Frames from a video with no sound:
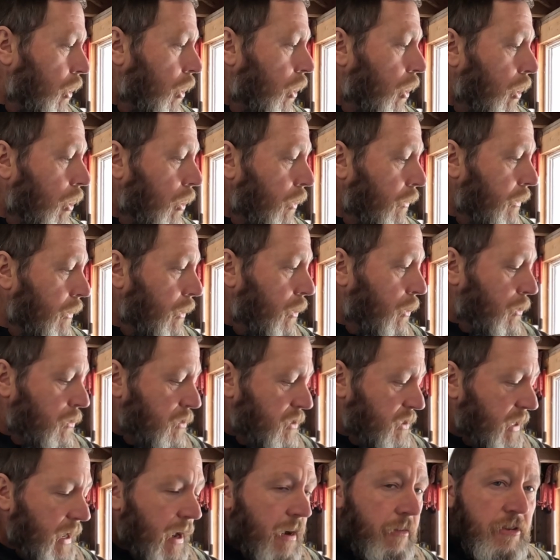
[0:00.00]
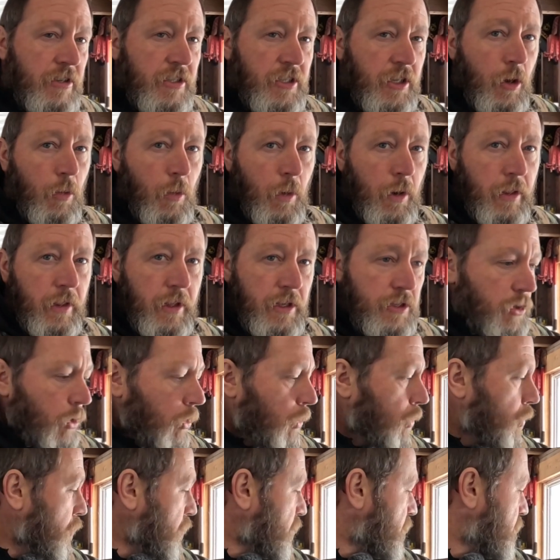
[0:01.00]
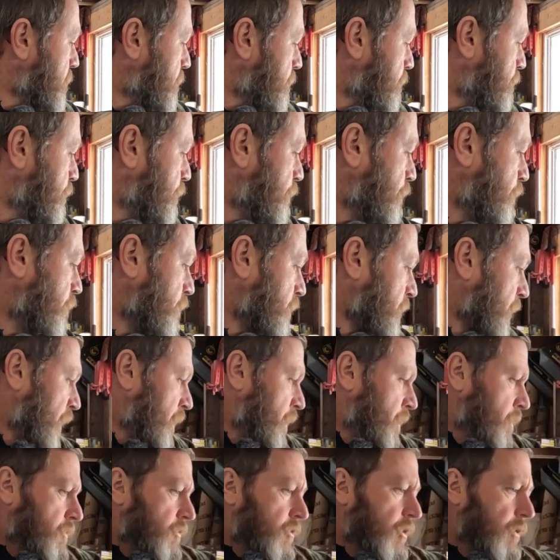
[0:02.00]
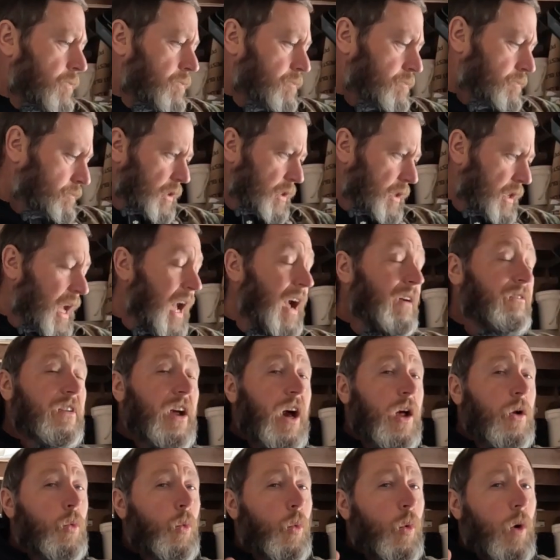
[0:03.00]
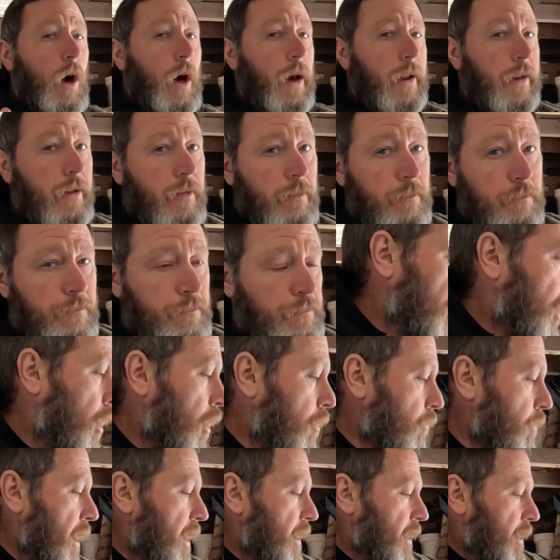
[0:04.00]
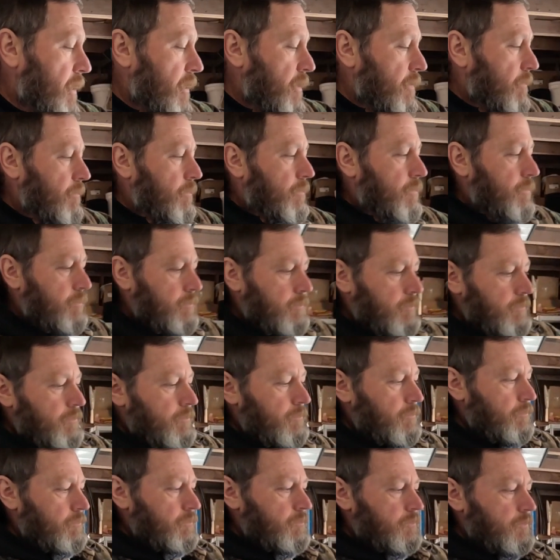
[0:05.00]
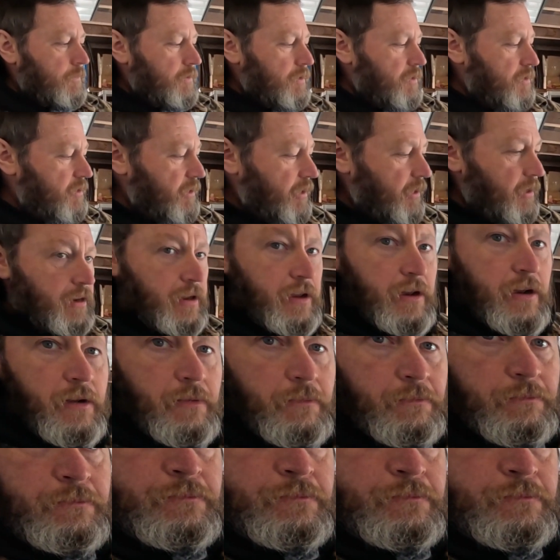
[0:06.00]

all those in every single one of these holes. So I've done one already. See in here.